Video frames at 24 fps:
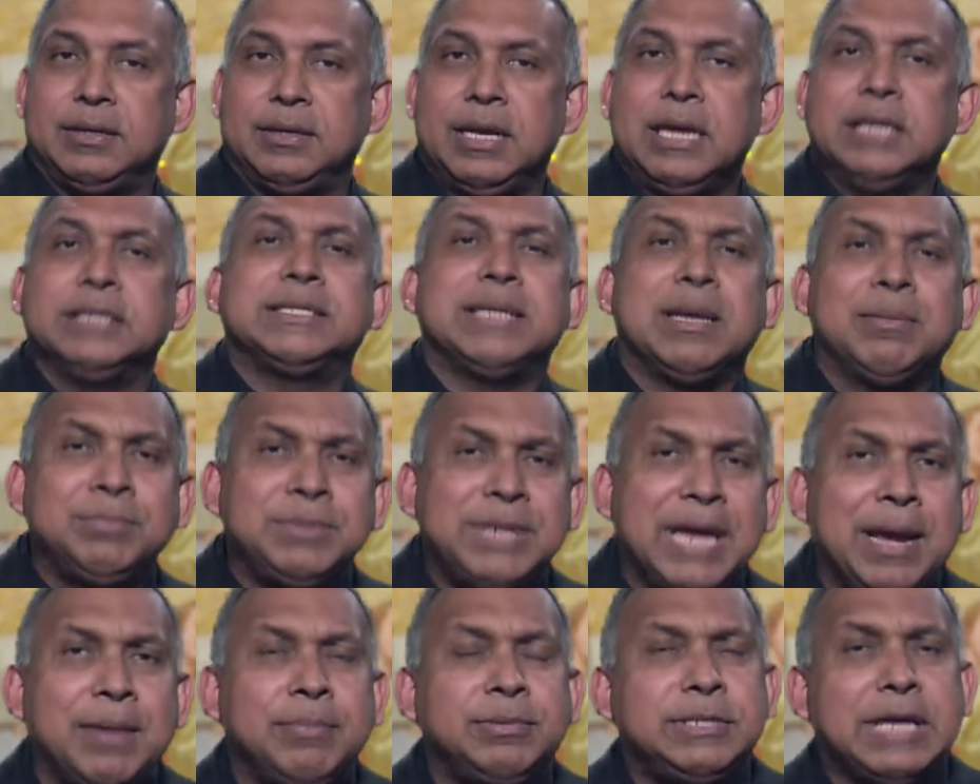
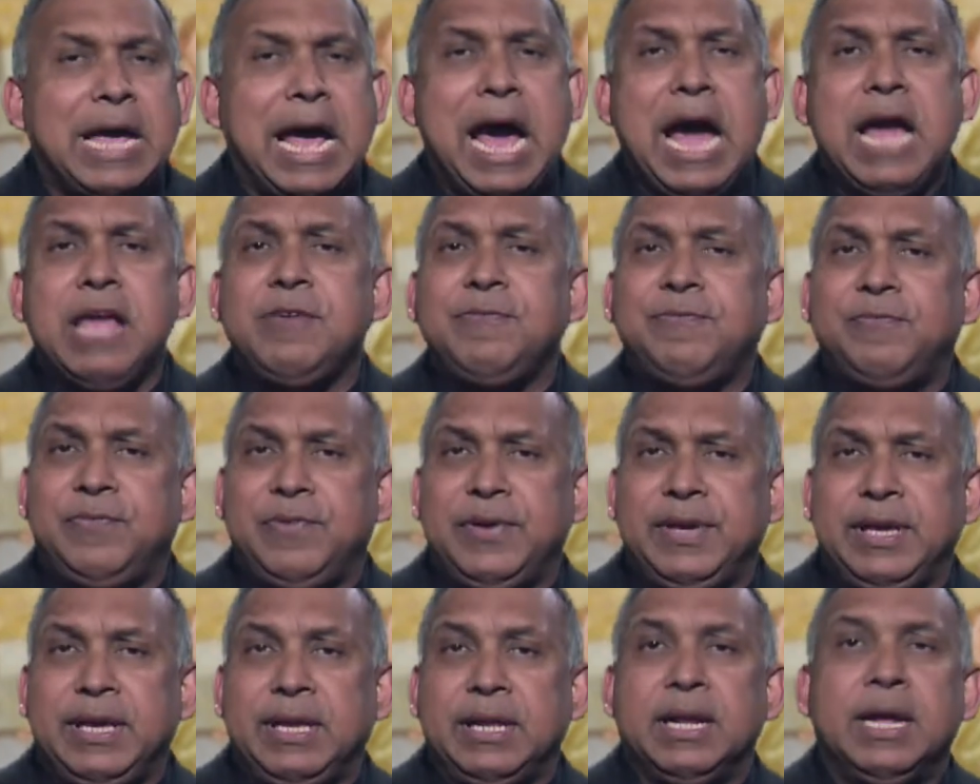Sometimes I
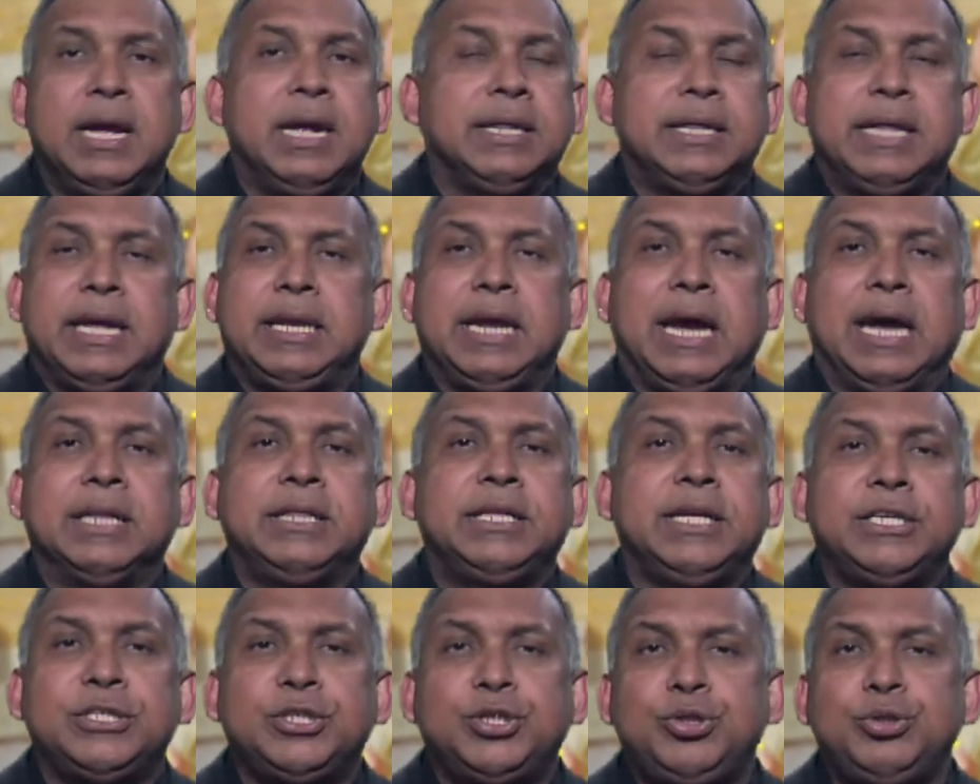feel that
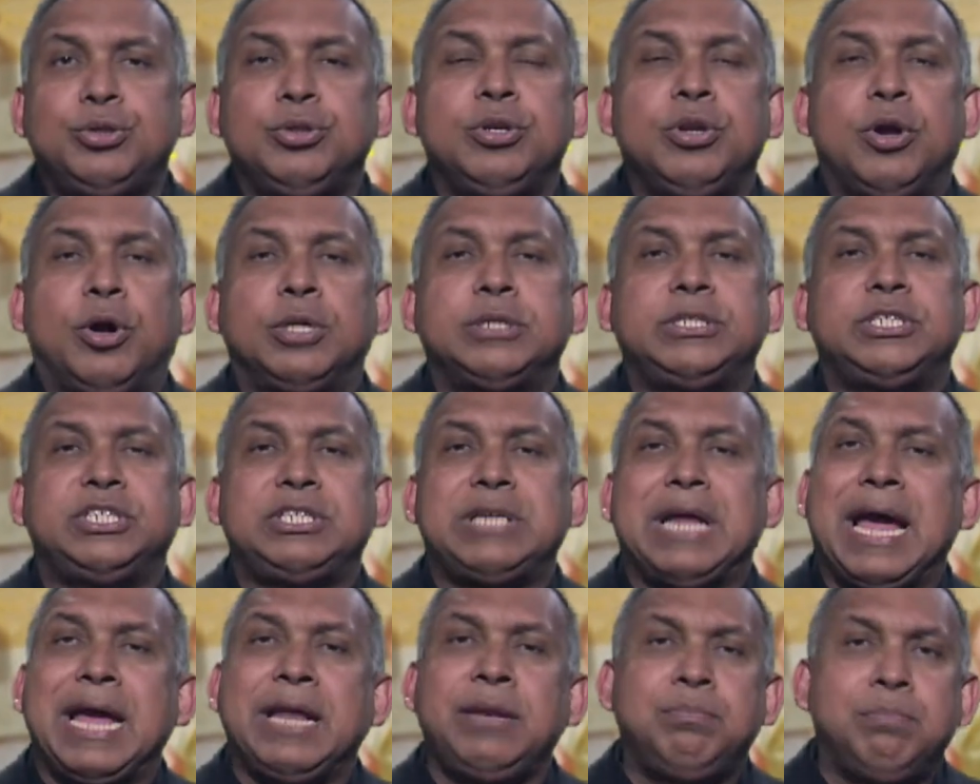others do not
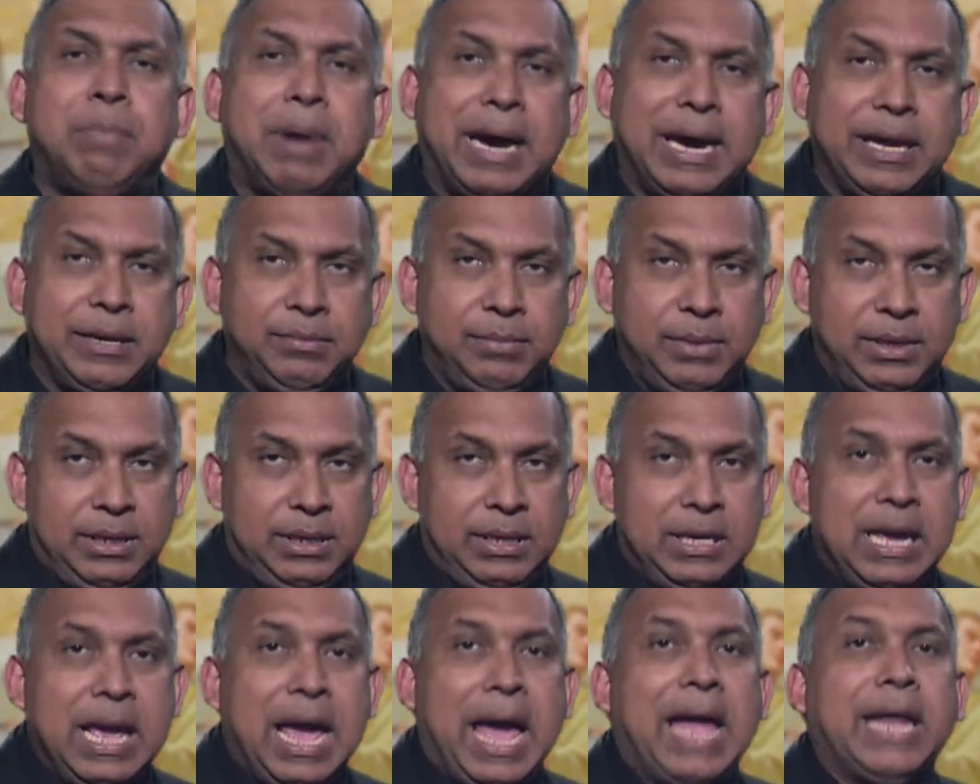stand by me
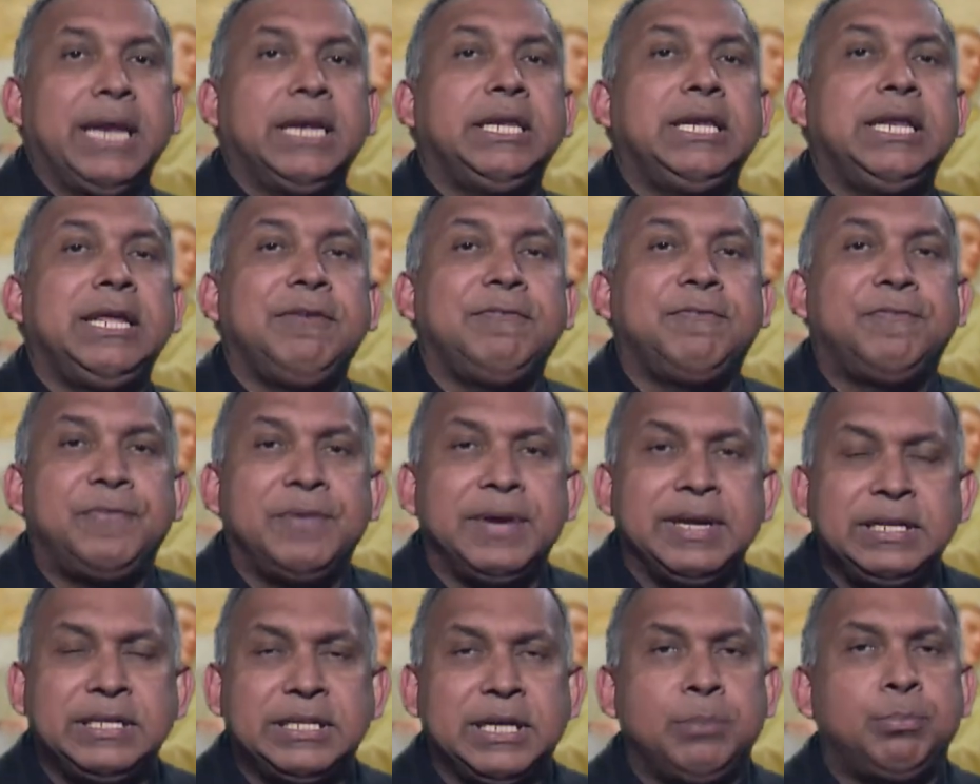and
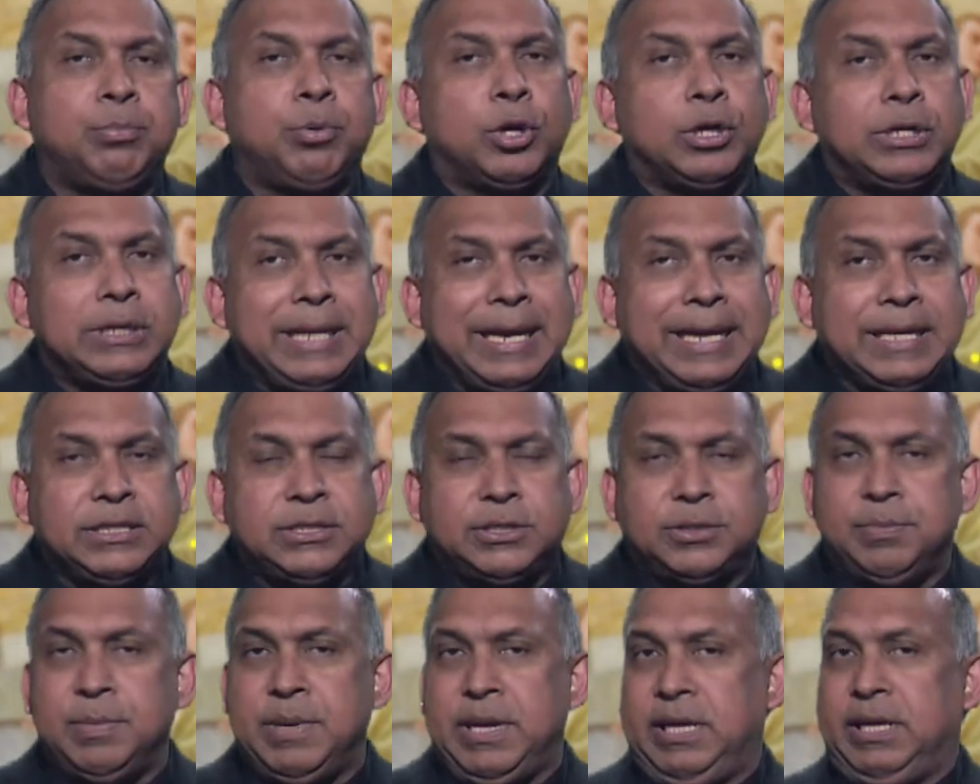defend and protect
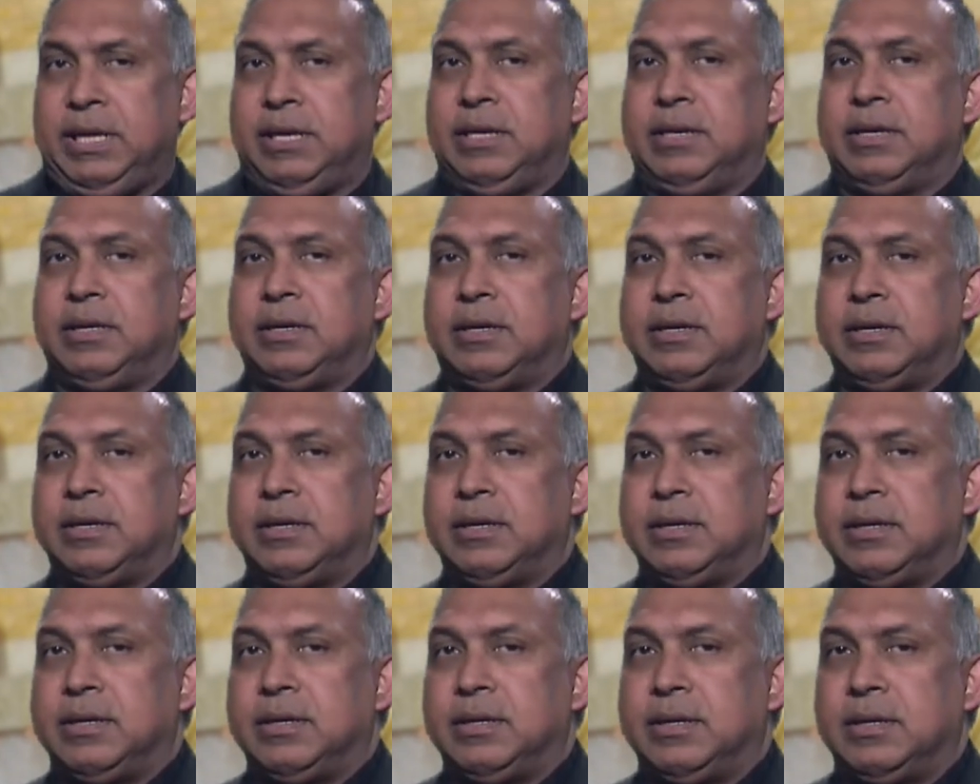me.
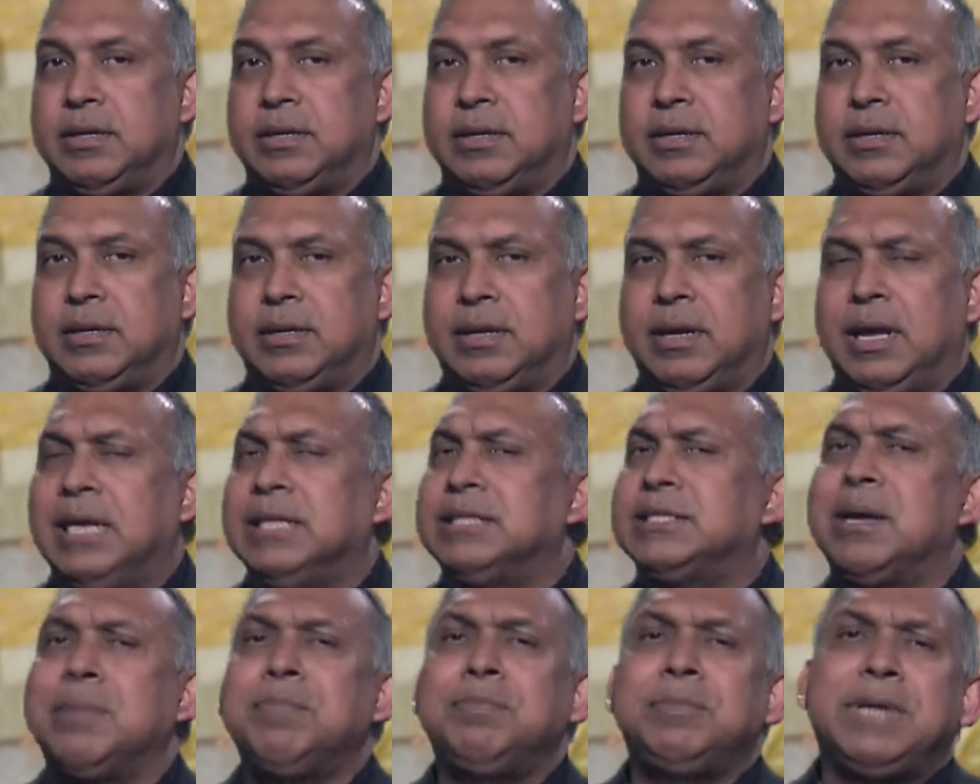
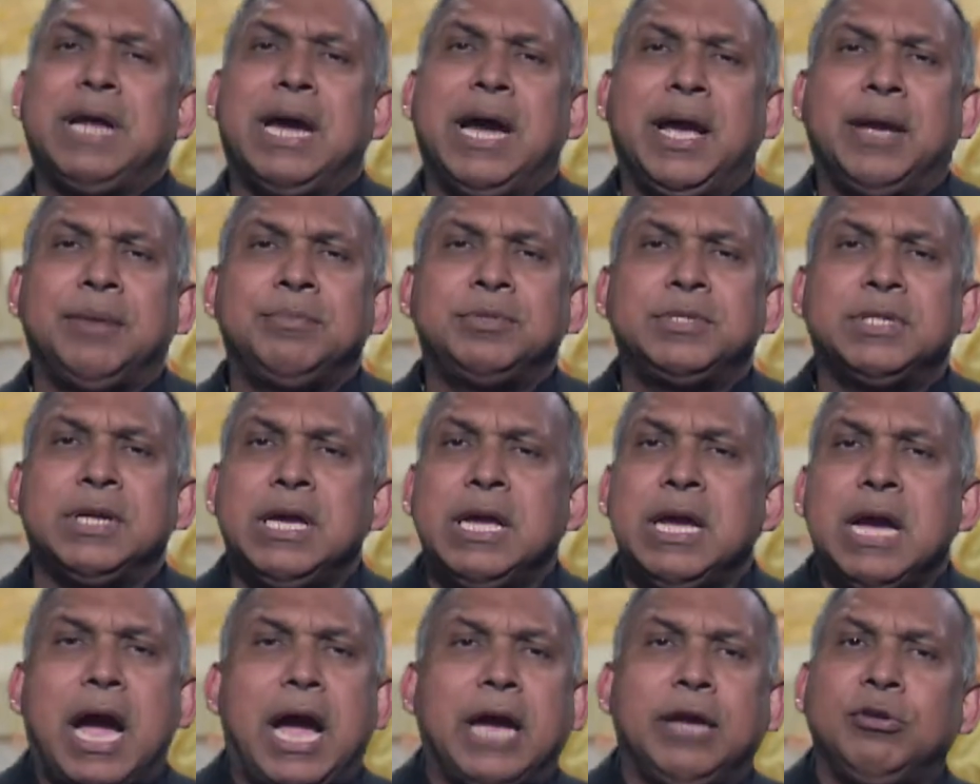Sometimes
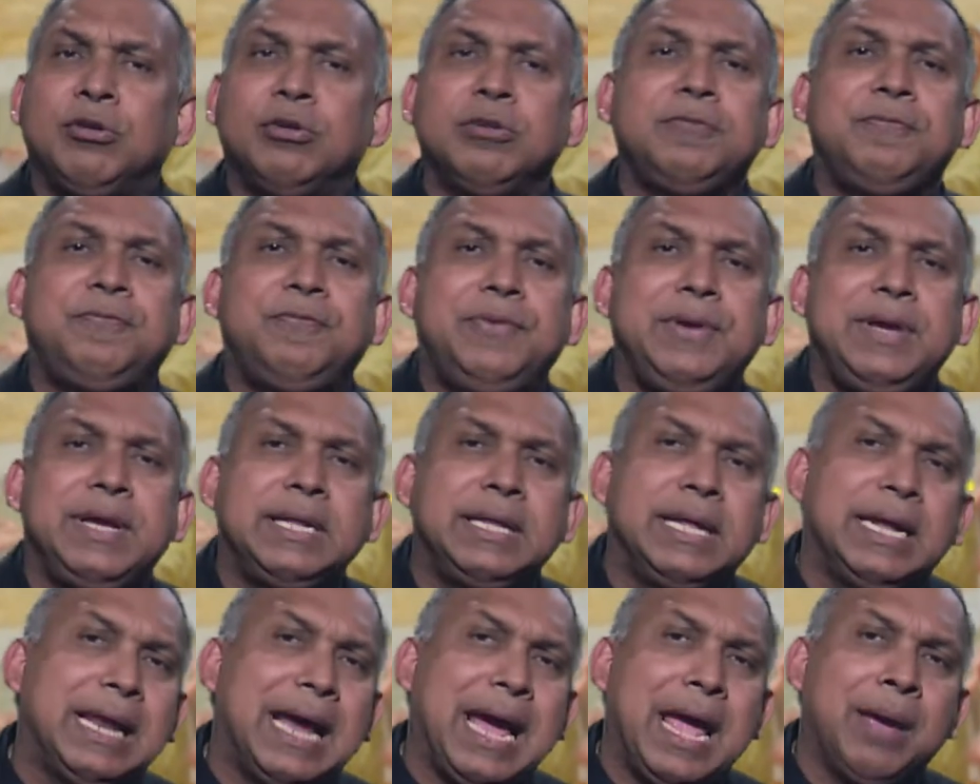I don't feel
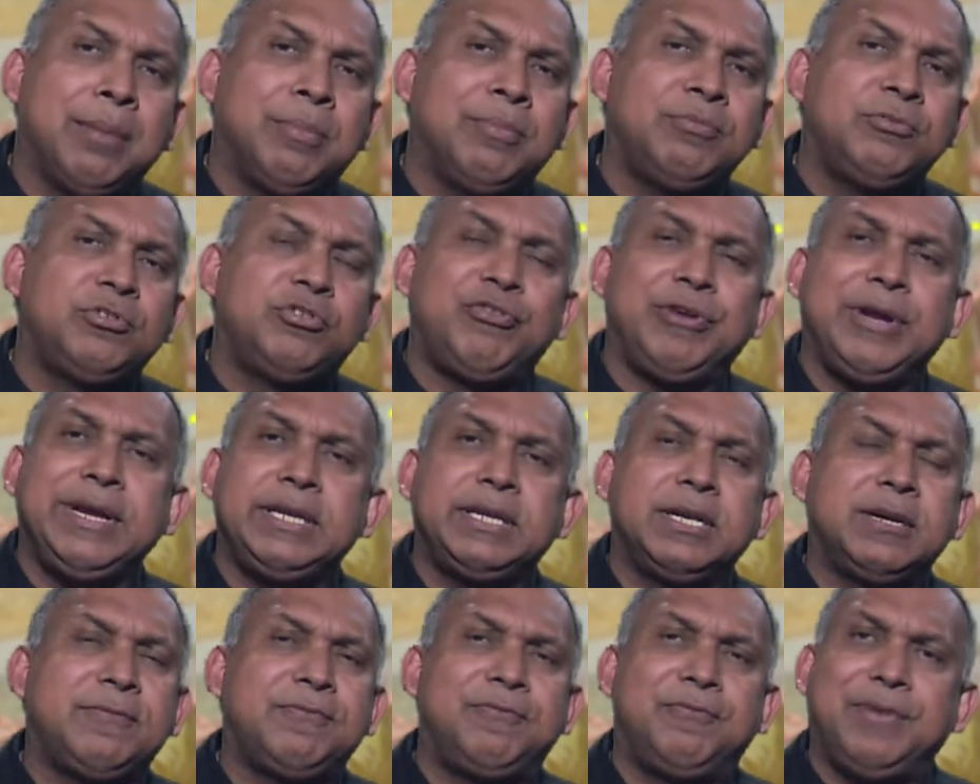that I am
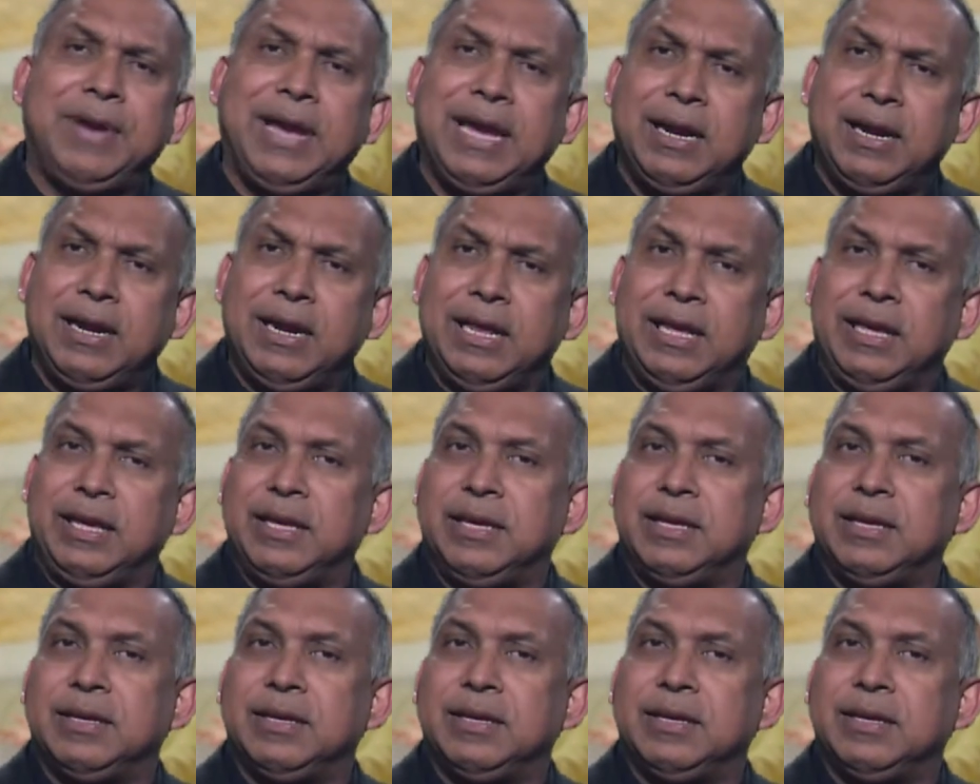treated fairly.